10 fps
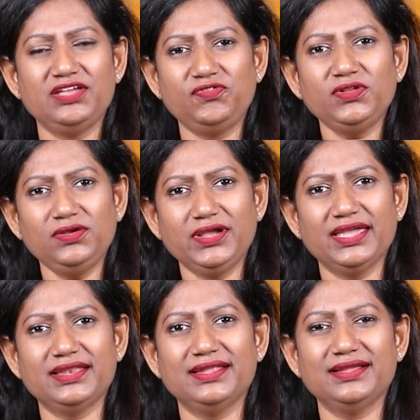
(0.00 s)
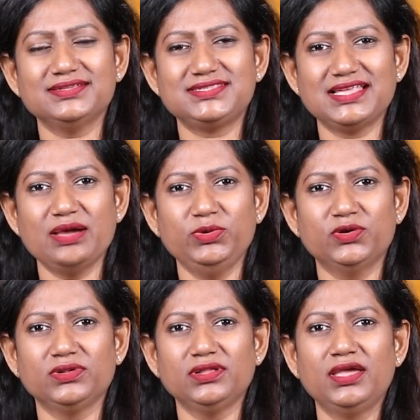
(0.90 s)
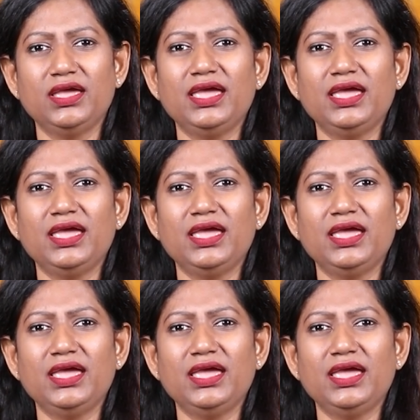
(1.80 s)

if you look at Samuel,